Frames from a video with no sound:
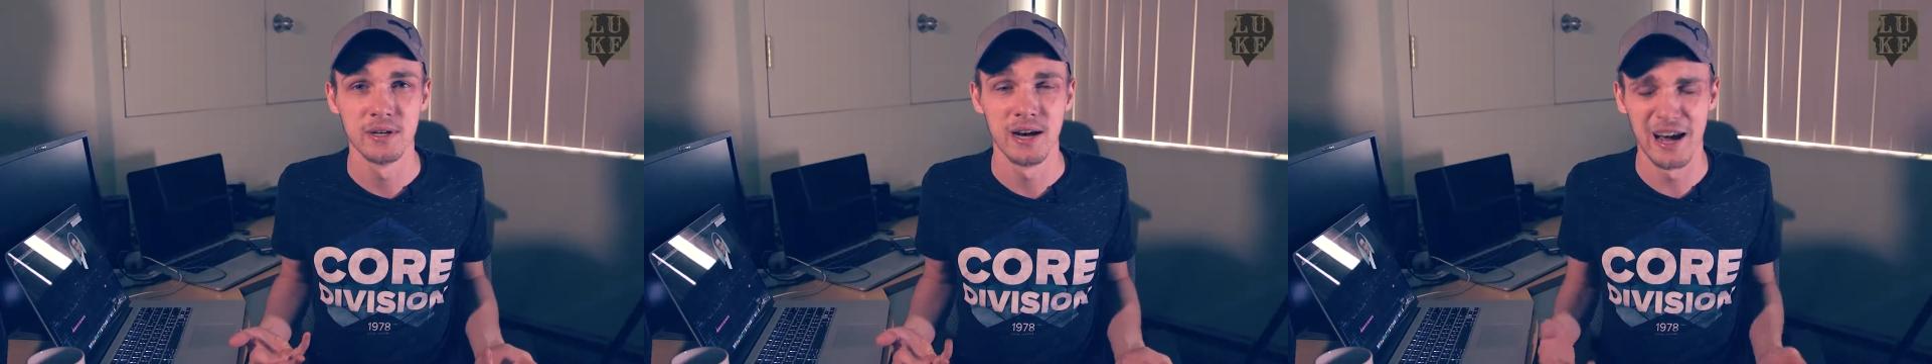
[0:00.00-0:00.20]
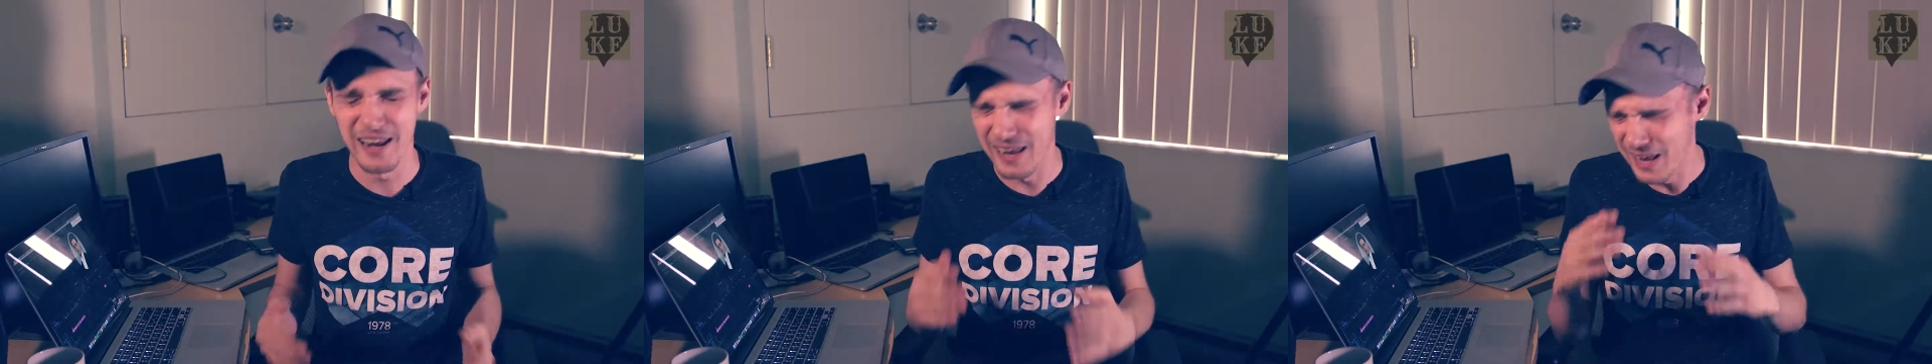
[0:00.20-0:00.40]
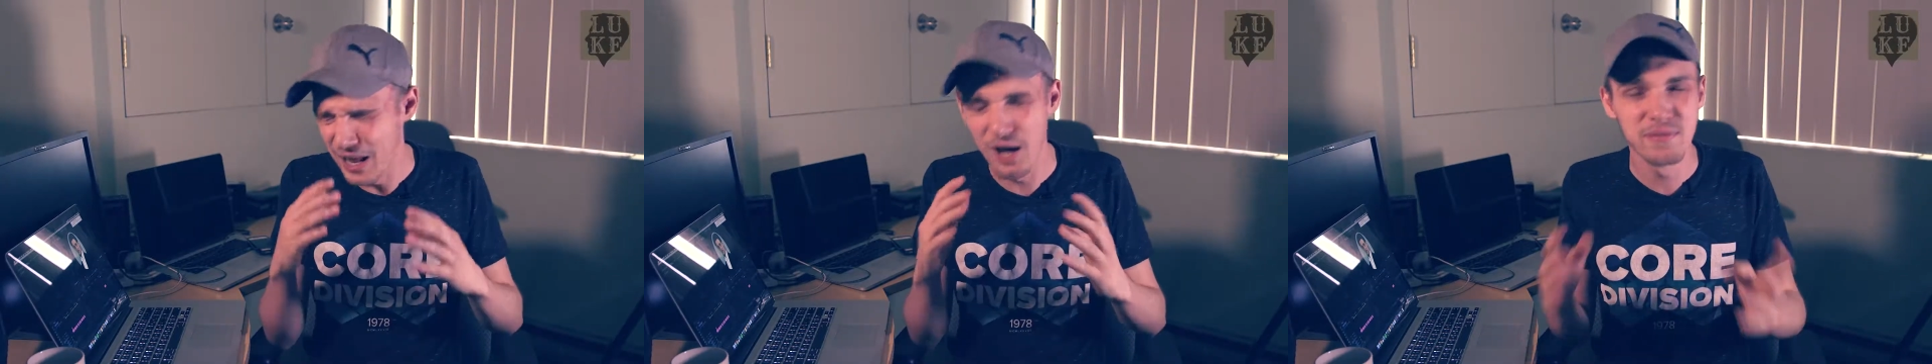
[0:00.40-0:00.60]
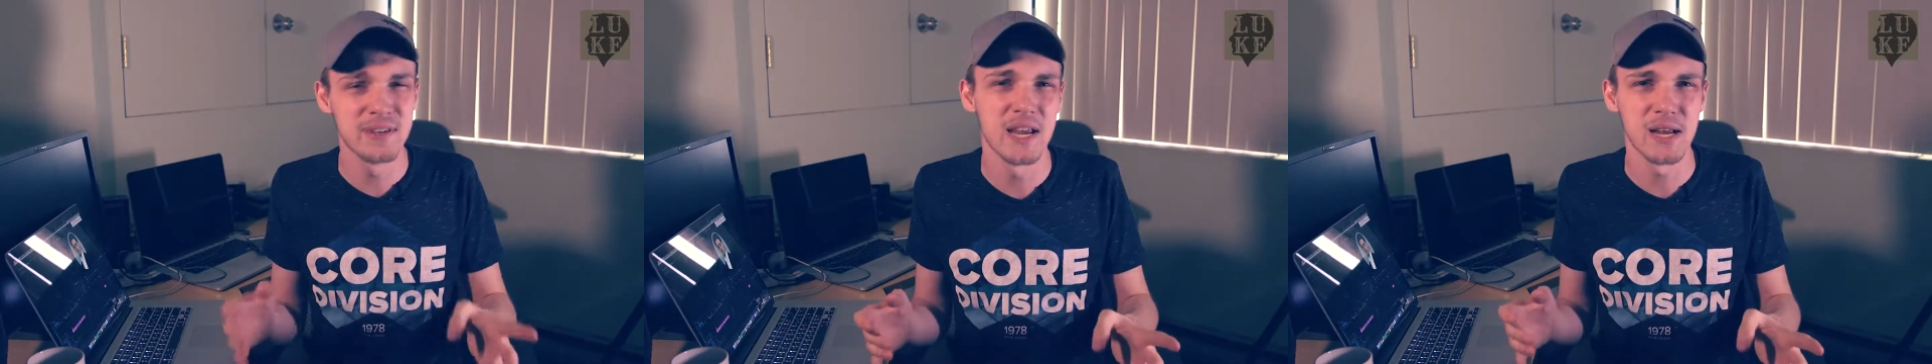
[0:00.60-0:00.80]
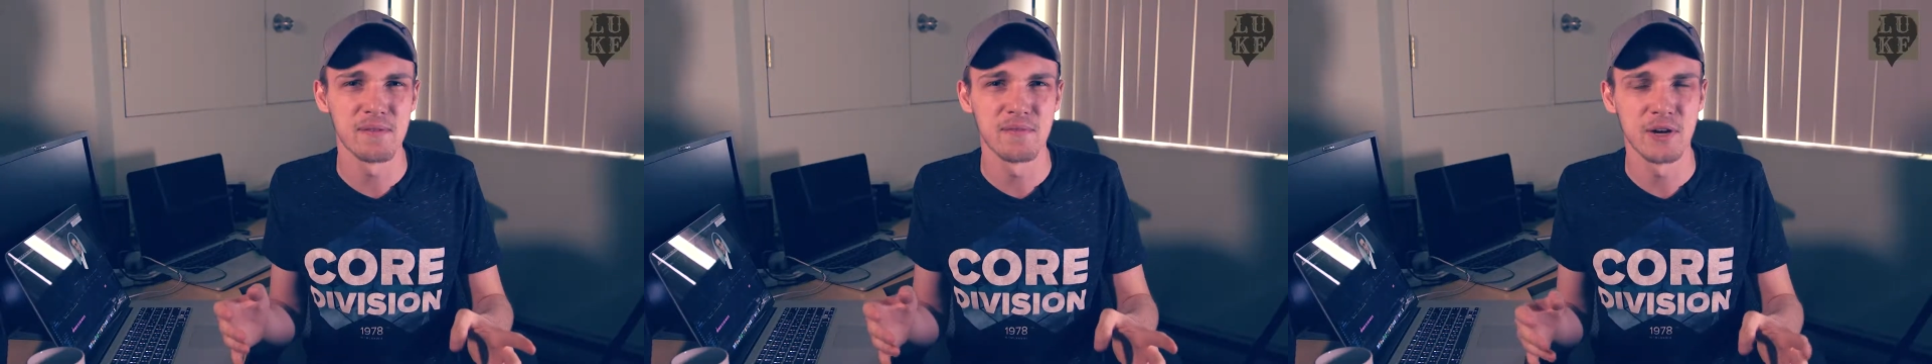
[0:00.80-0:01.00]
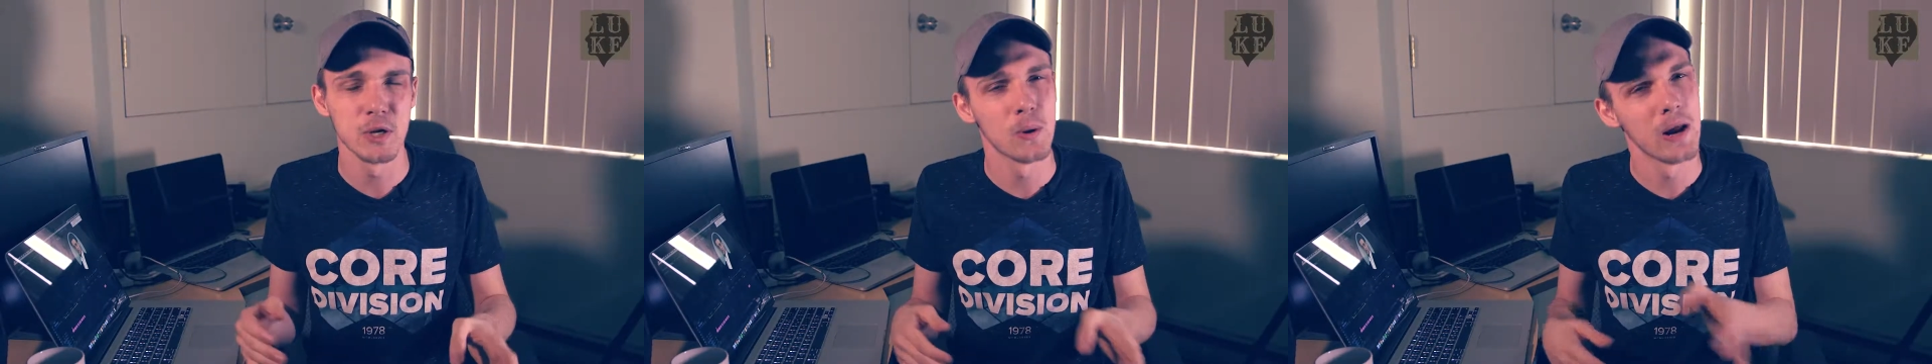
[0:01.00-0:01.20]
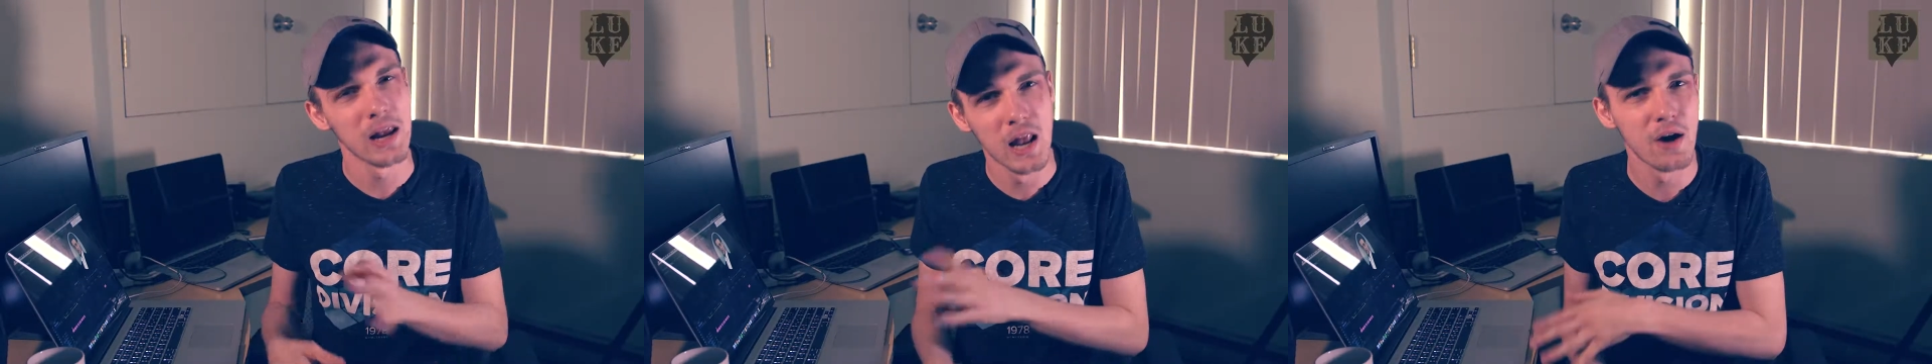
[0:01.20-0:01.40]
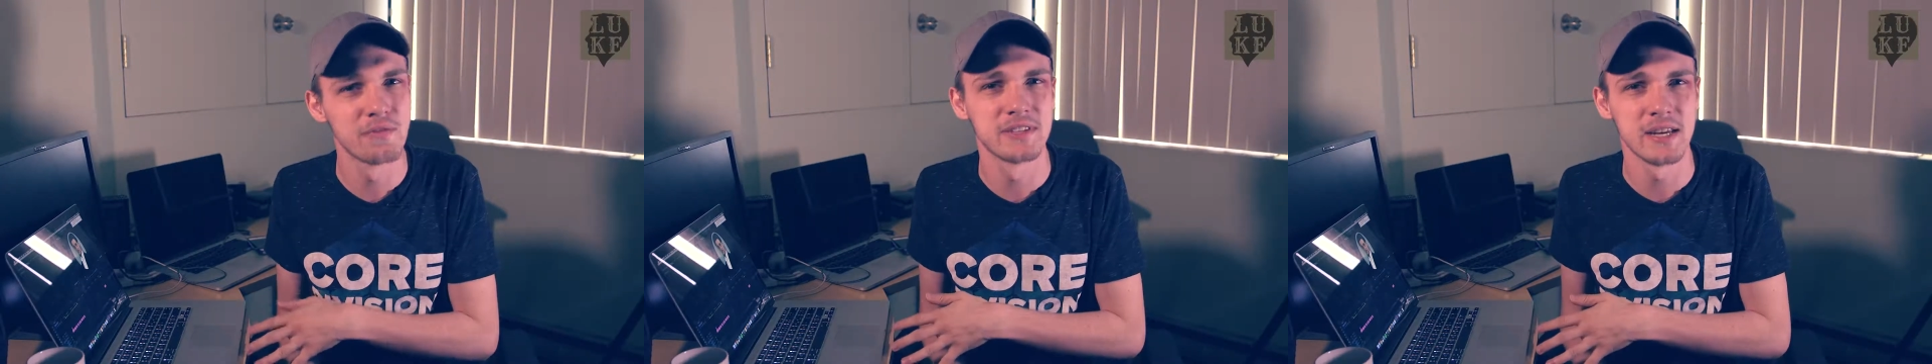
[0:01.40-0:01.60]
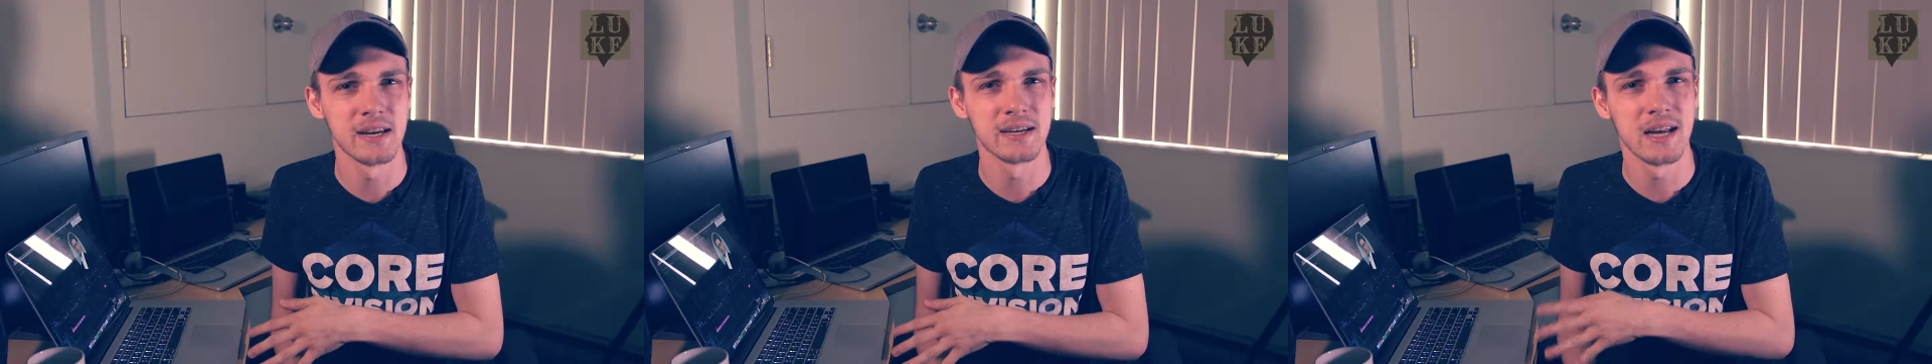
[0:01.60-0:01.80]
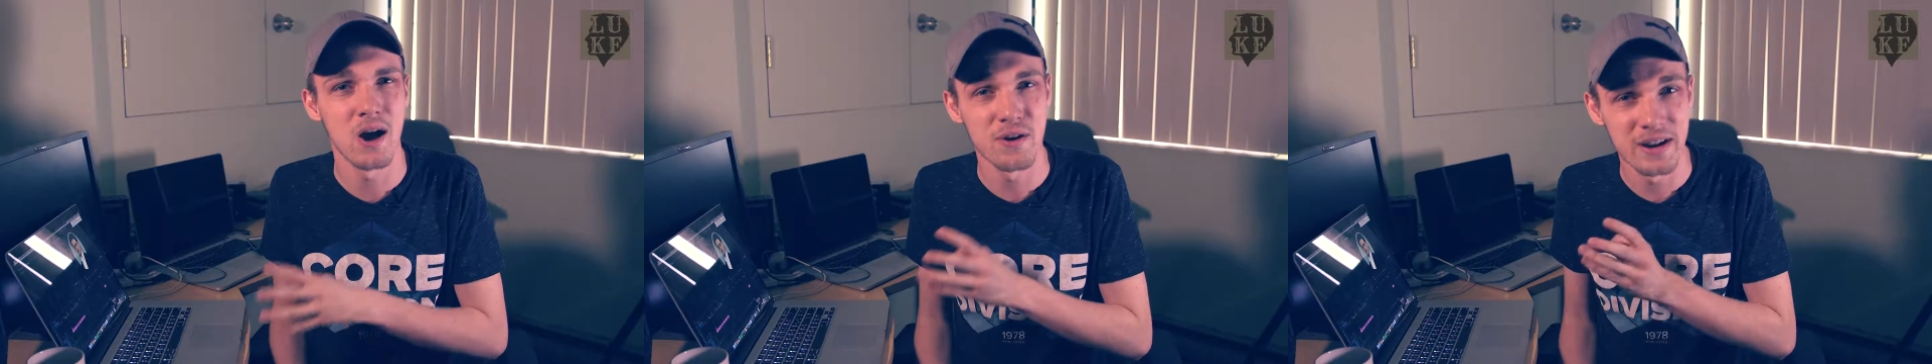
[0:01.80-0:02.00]
I love taking video, I love
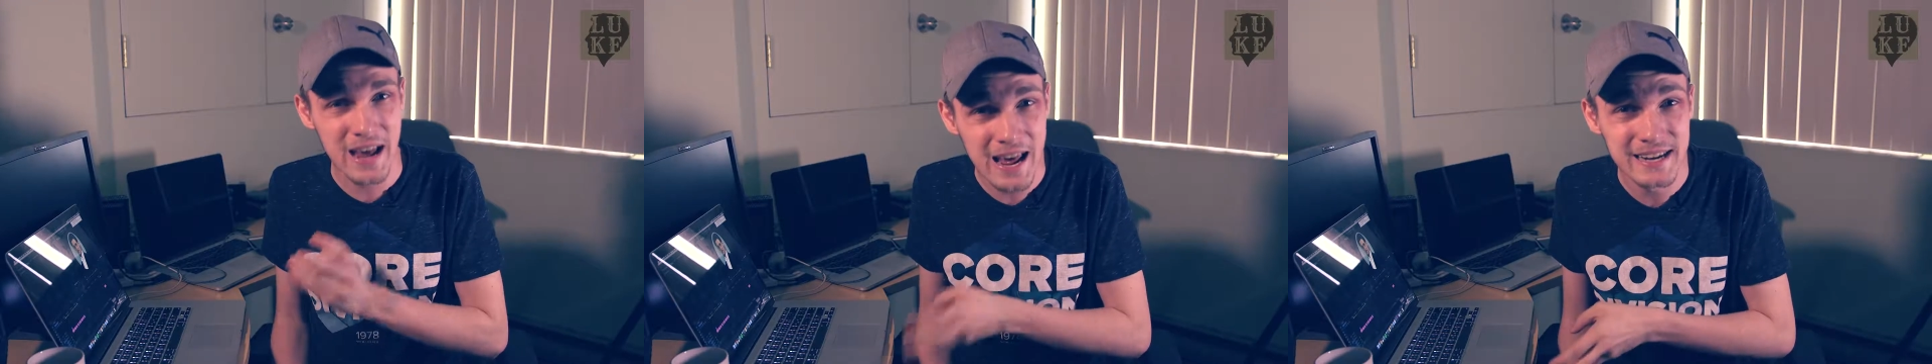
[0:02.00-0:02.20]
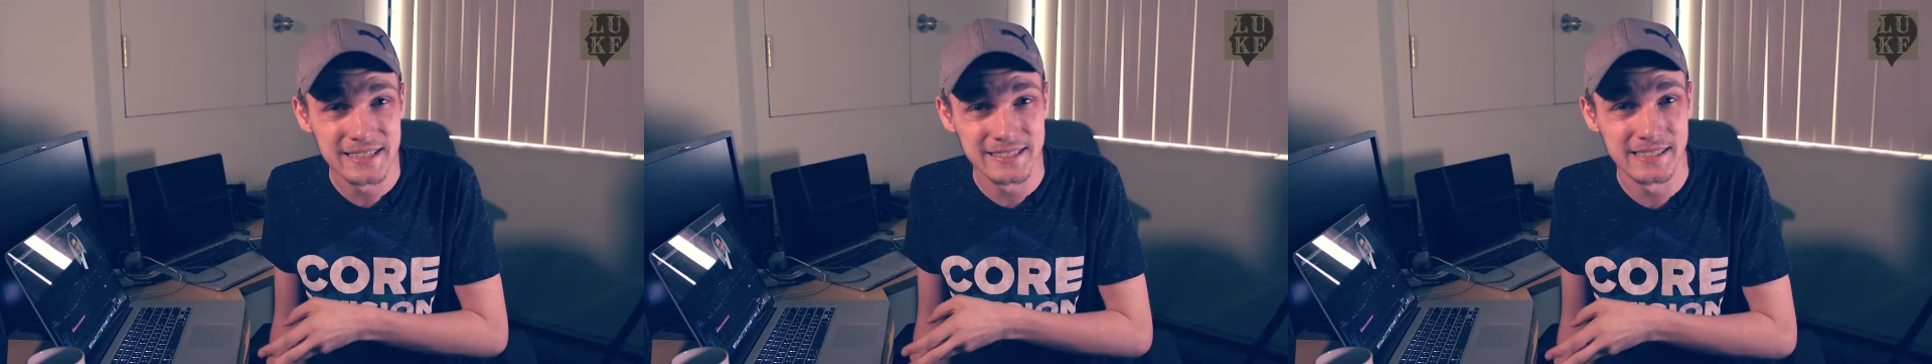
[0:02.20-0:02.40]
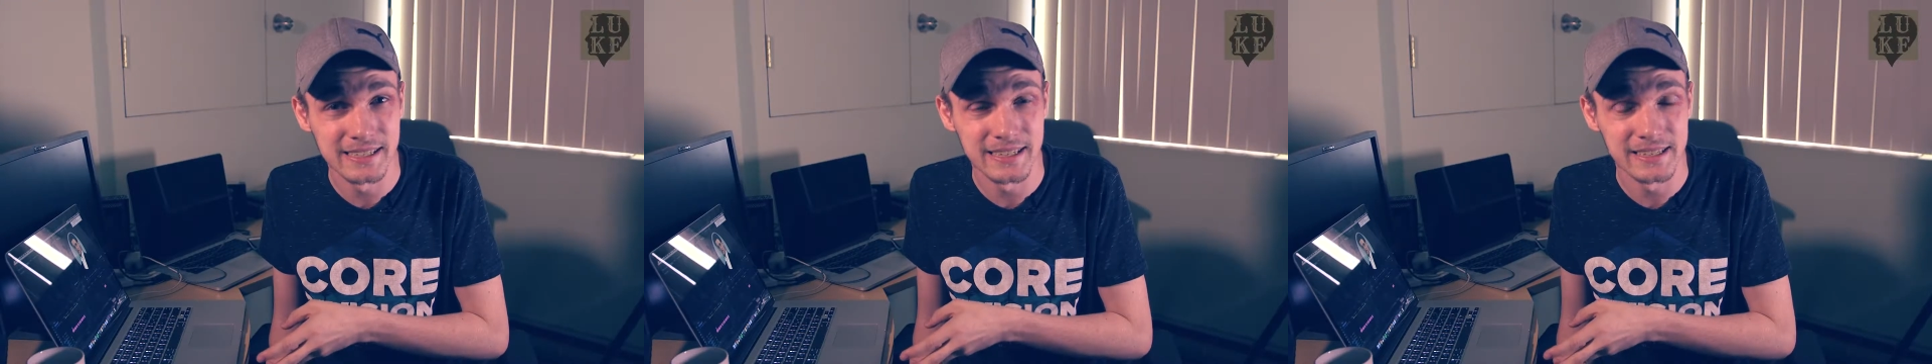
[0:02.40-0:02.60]
sitting down and editing